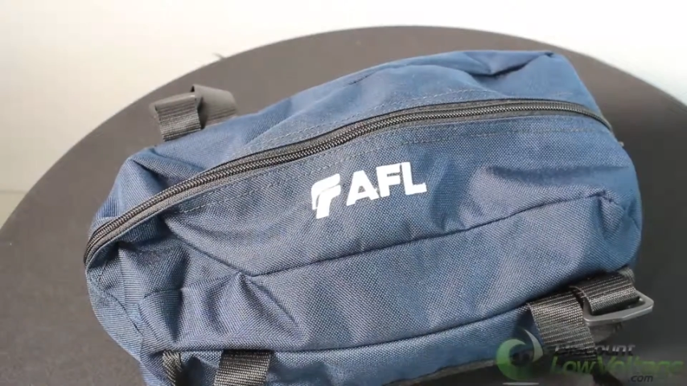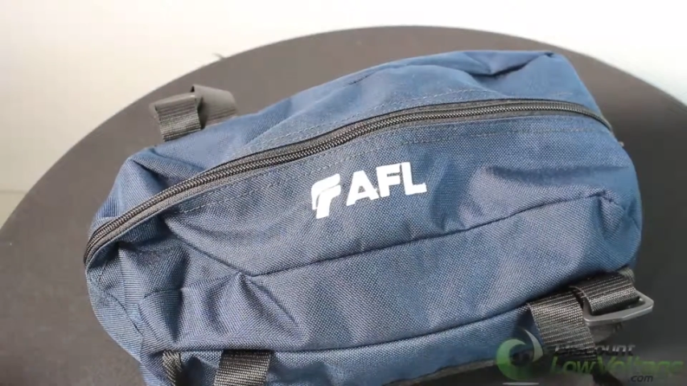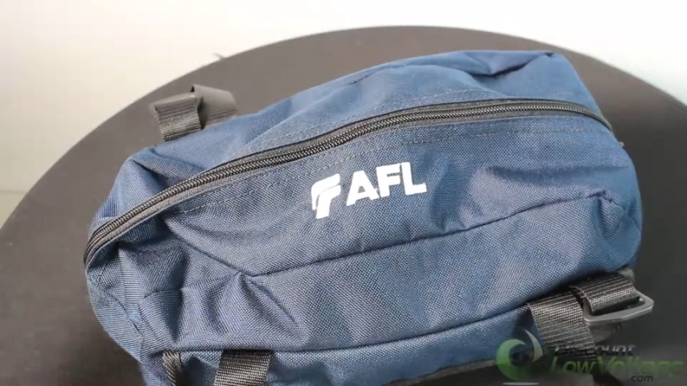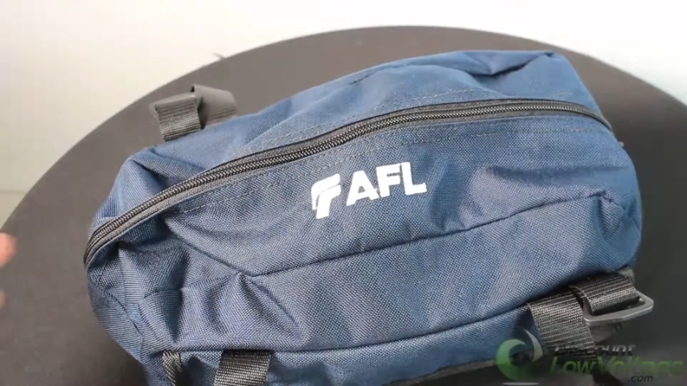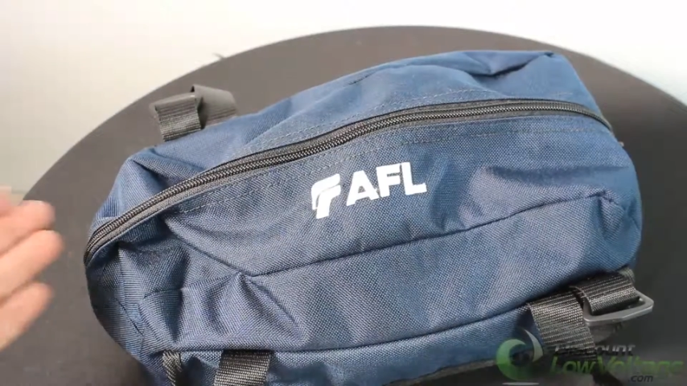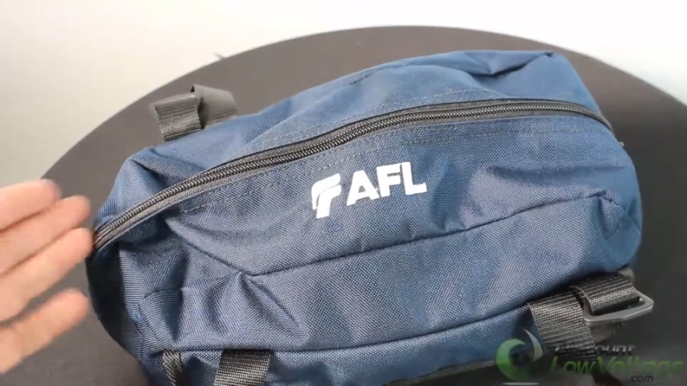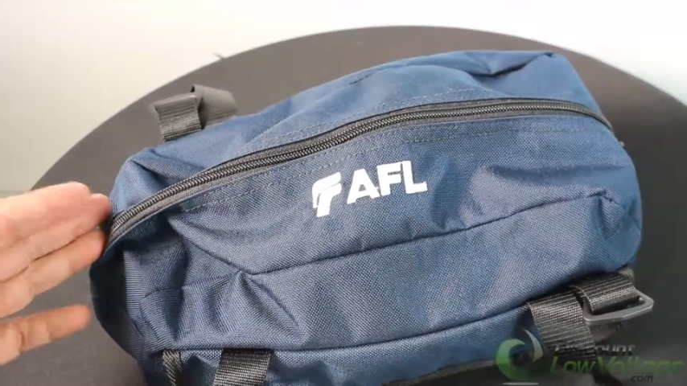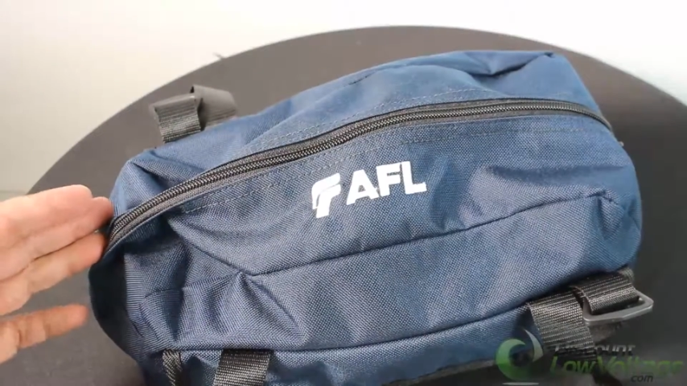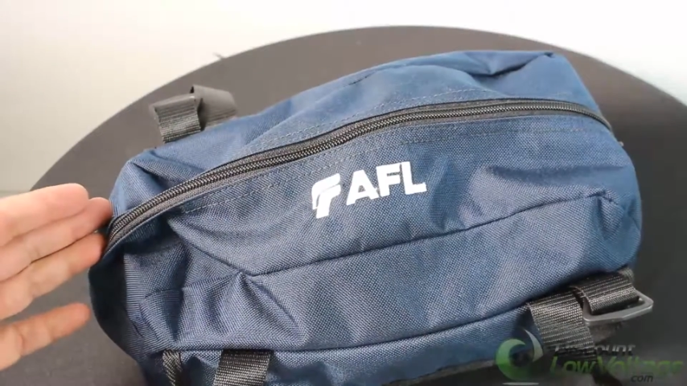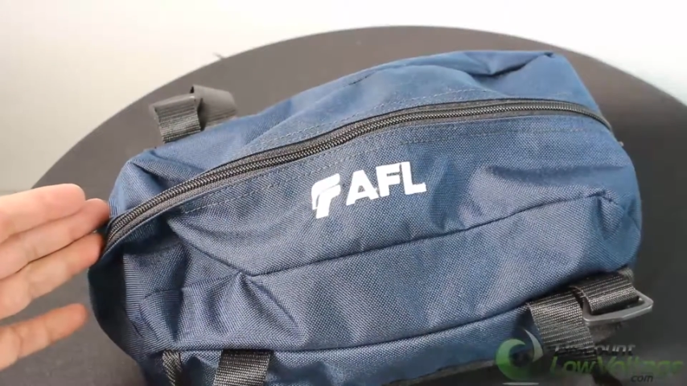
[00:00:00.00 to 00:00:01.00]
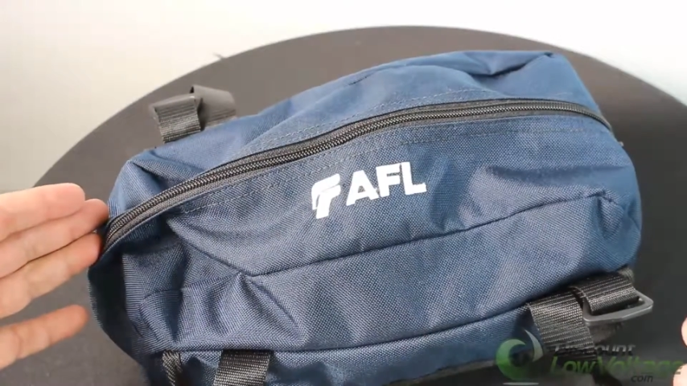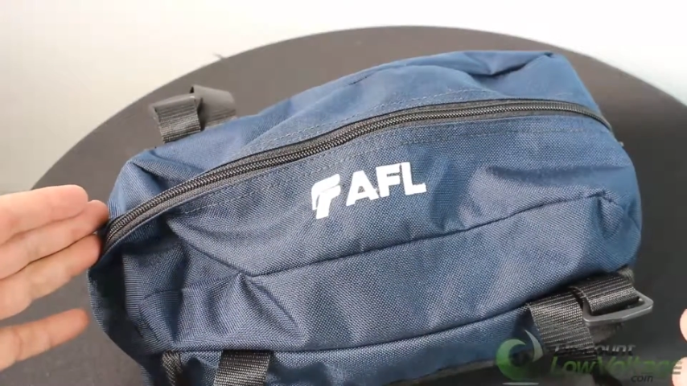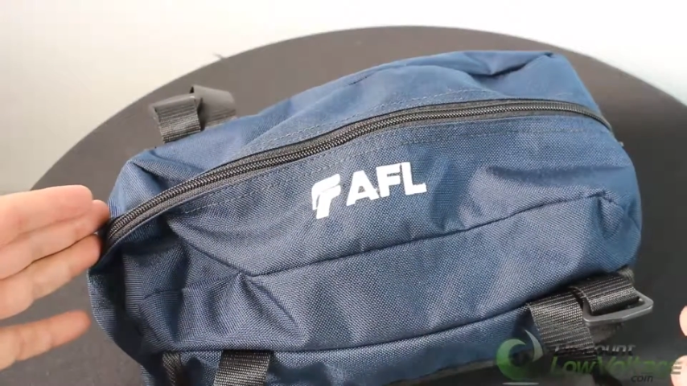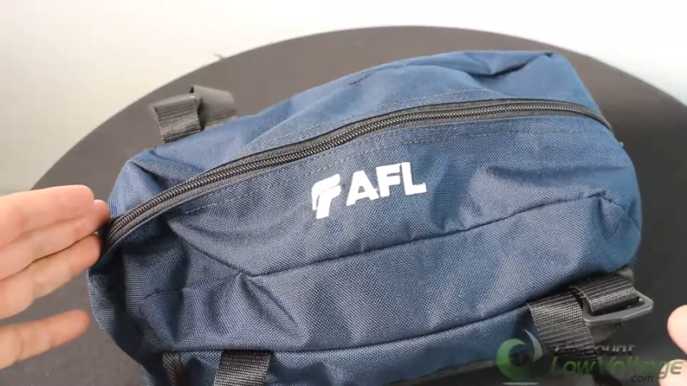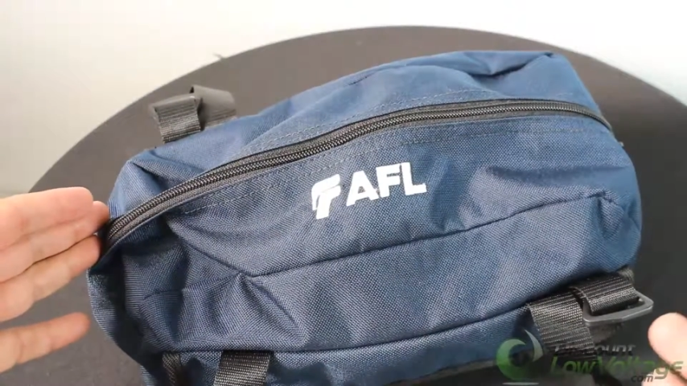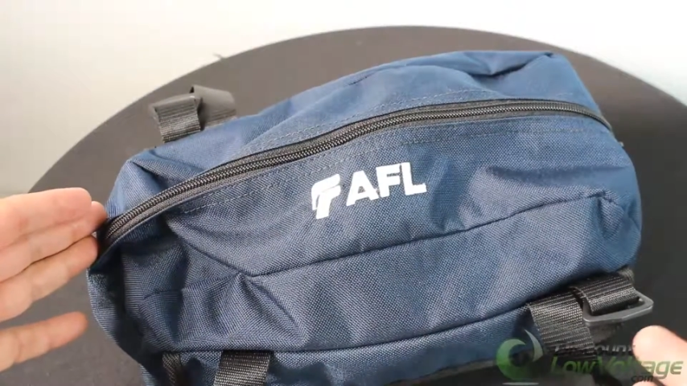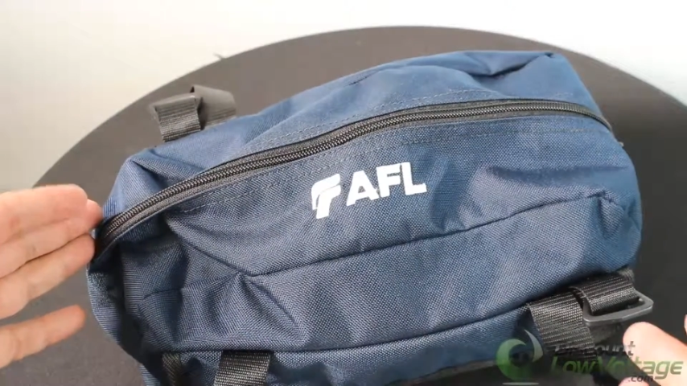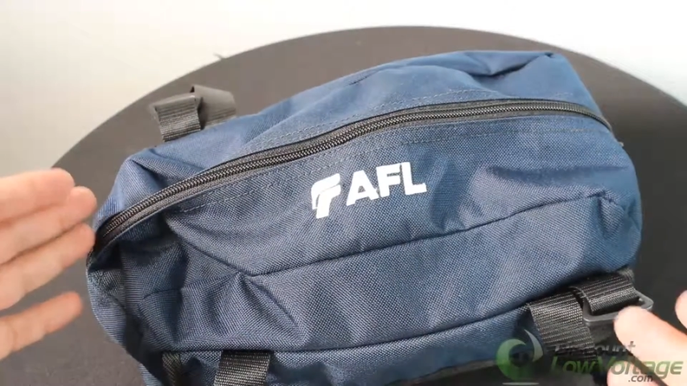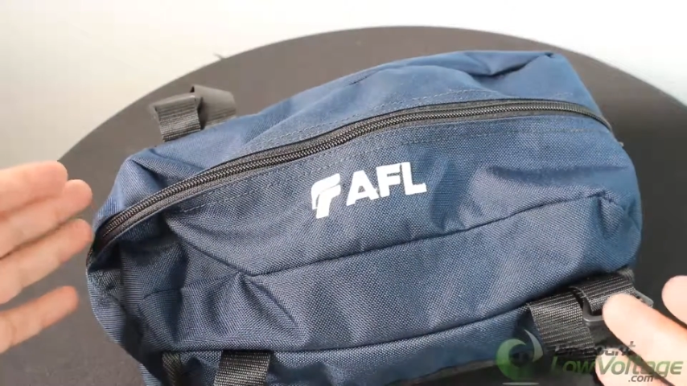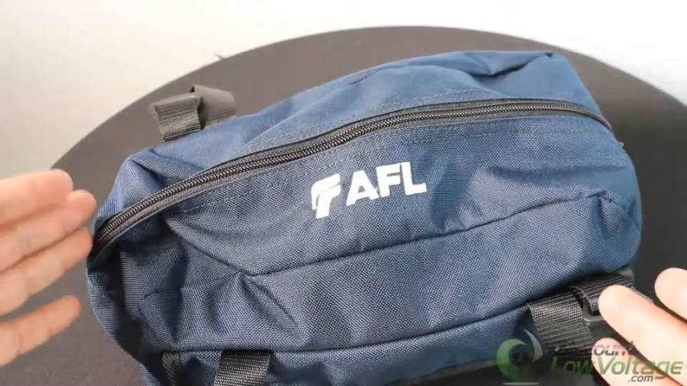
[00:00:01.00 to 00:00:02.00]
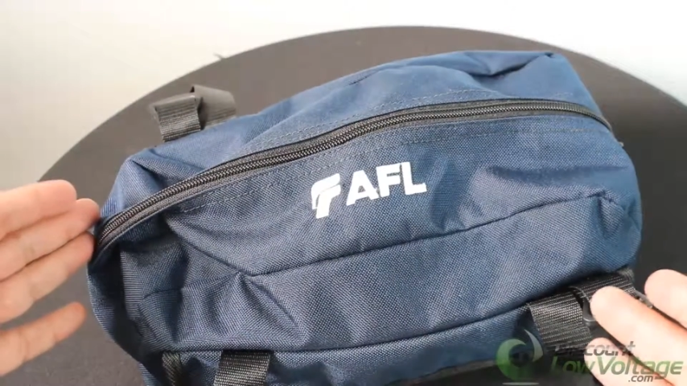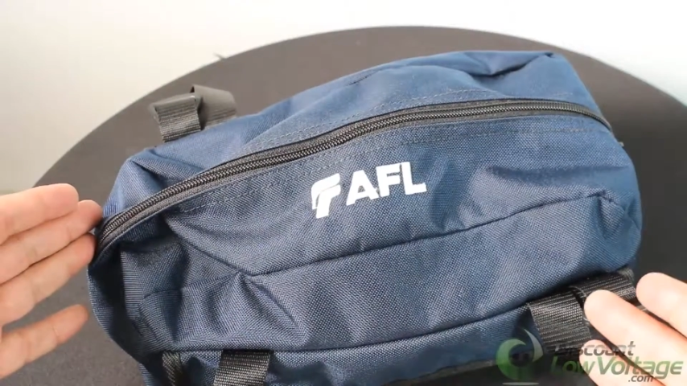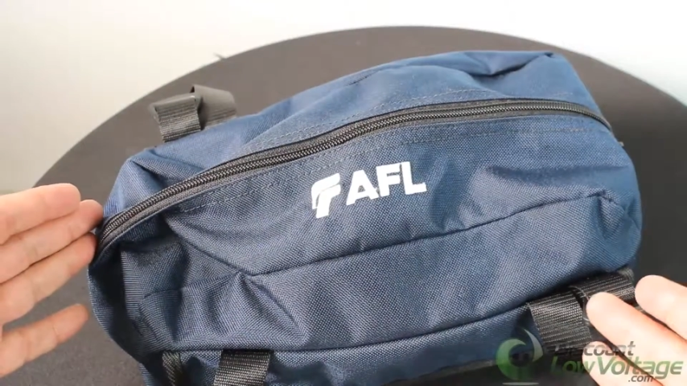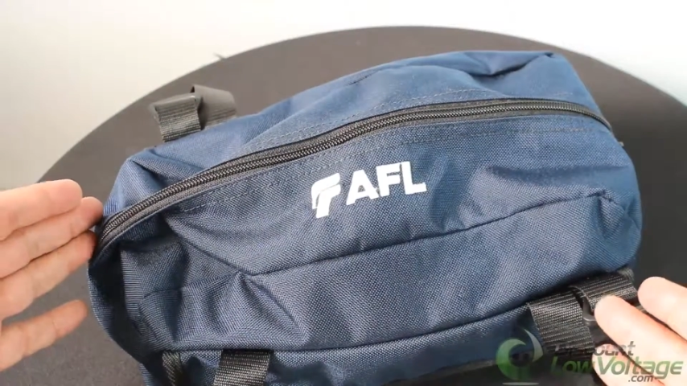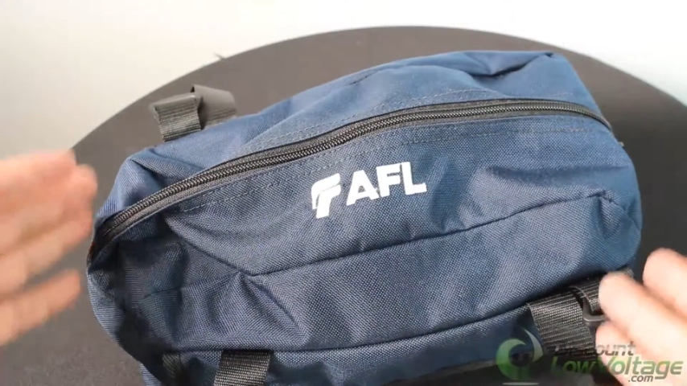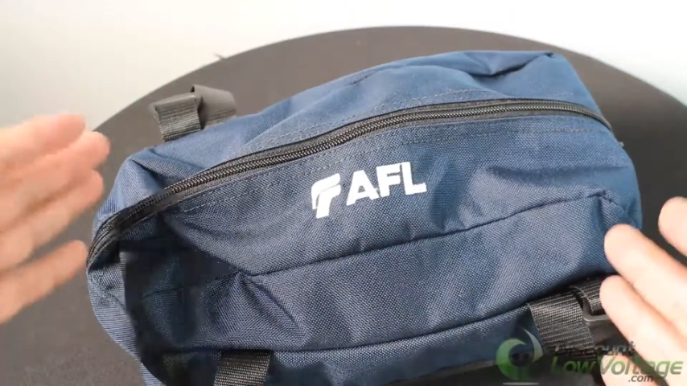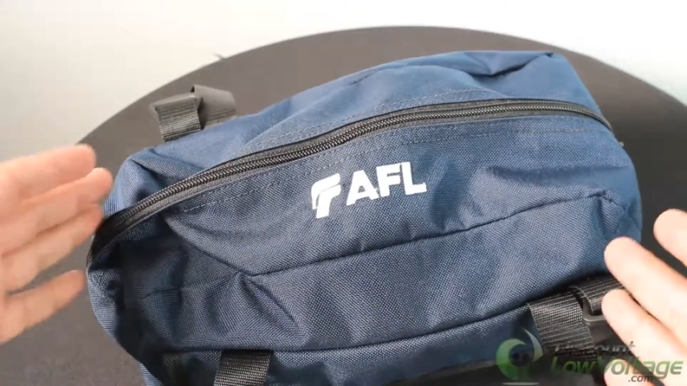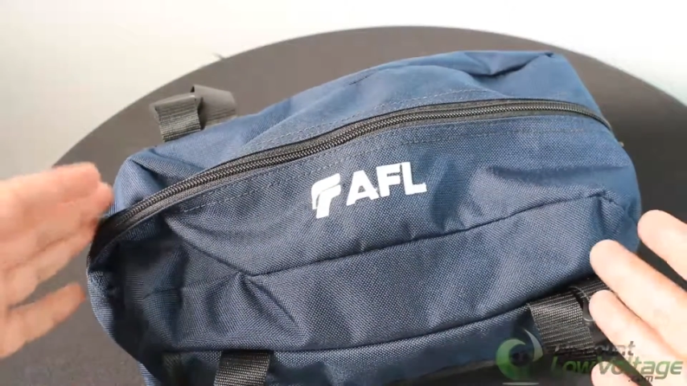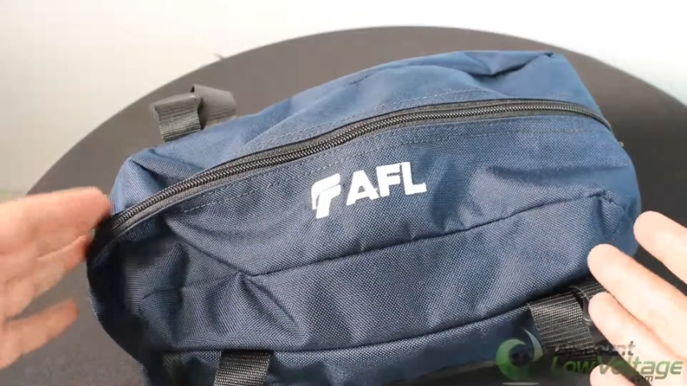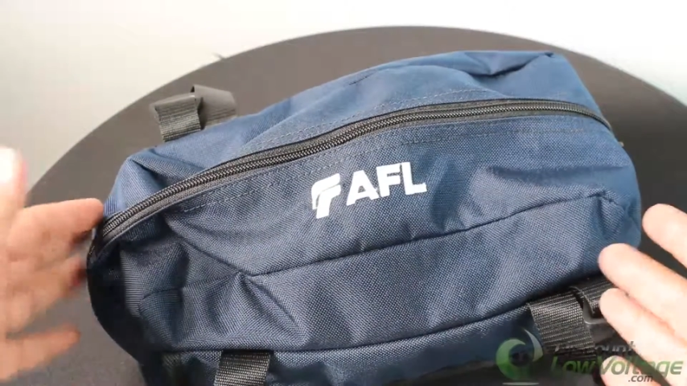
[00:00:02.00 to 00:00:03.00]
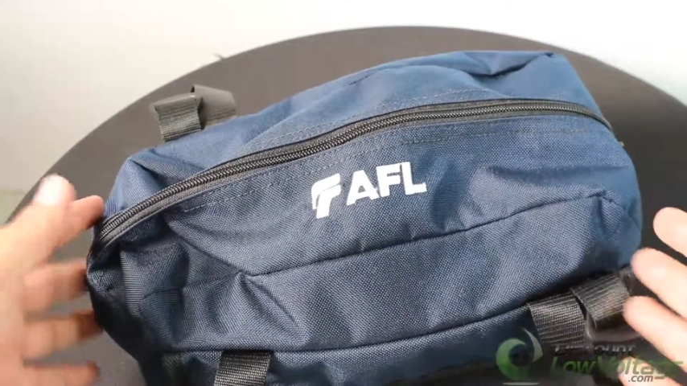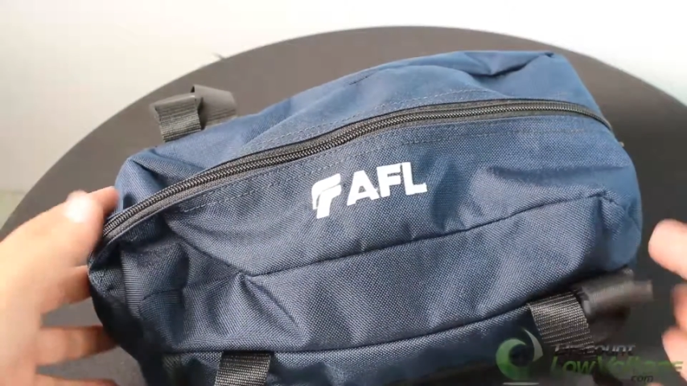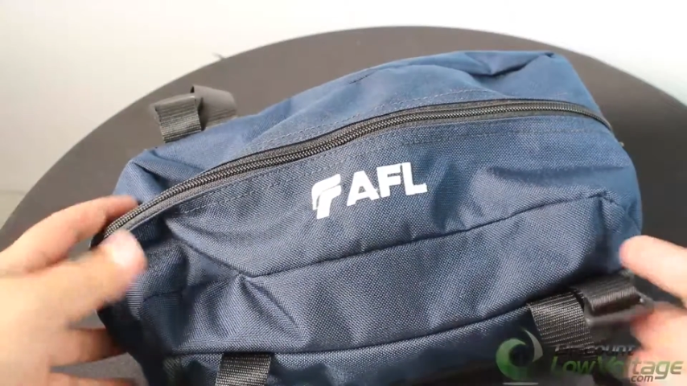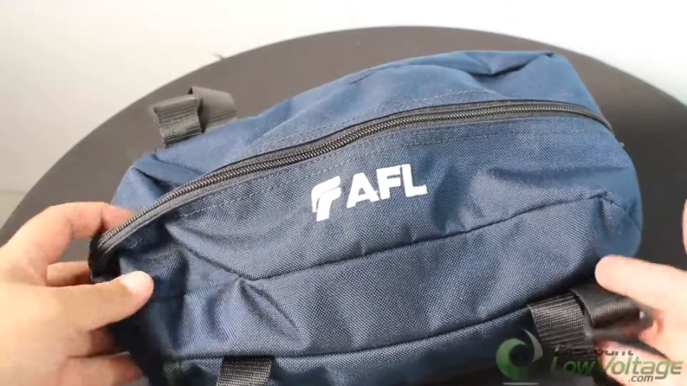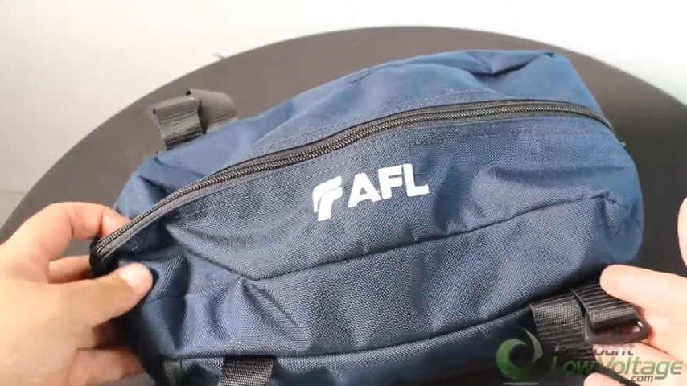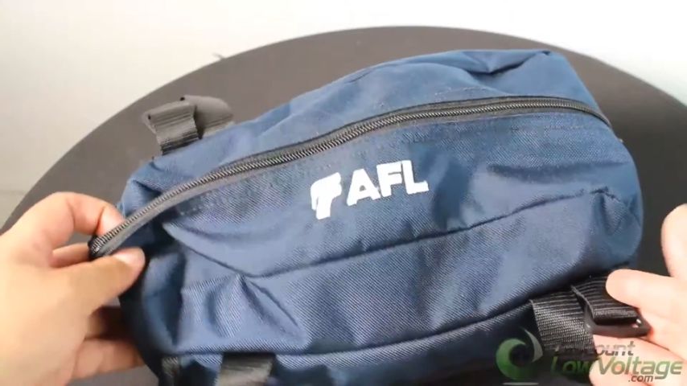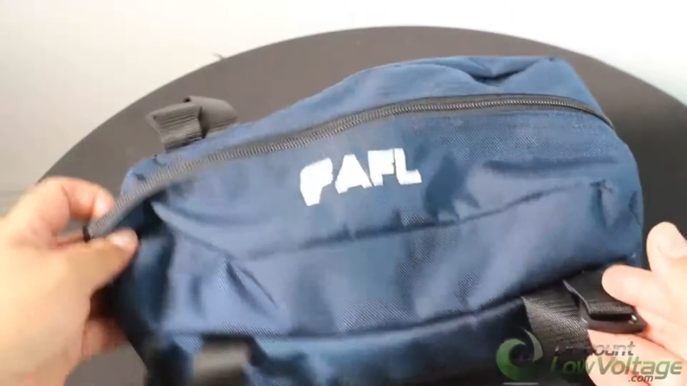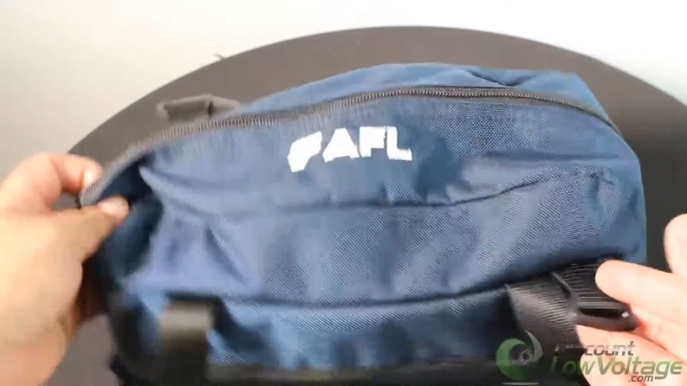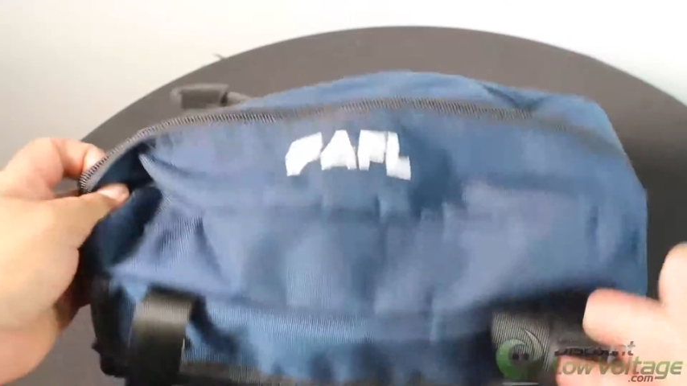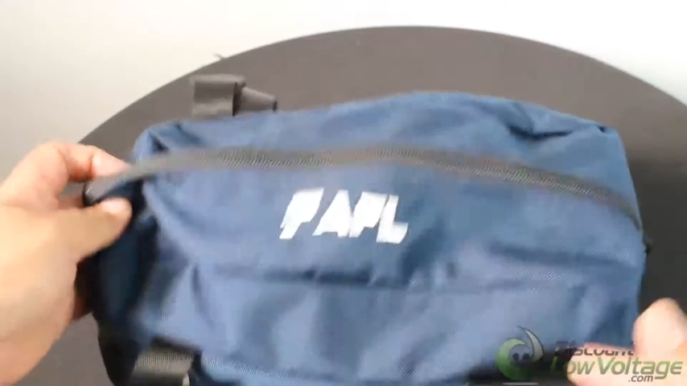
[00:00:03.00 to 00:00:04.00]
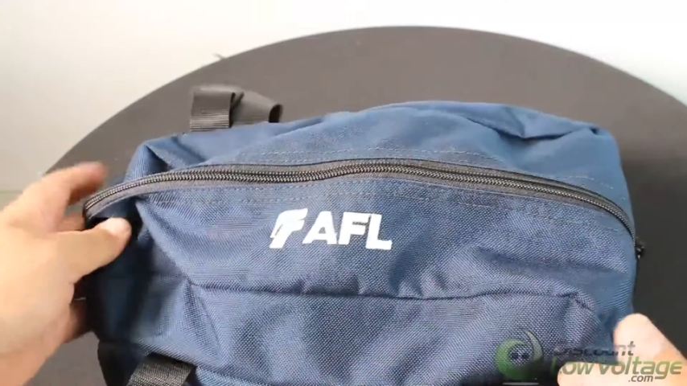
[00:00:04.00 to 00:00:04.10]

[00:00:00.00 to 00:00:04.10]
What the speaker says: (no speaker visible)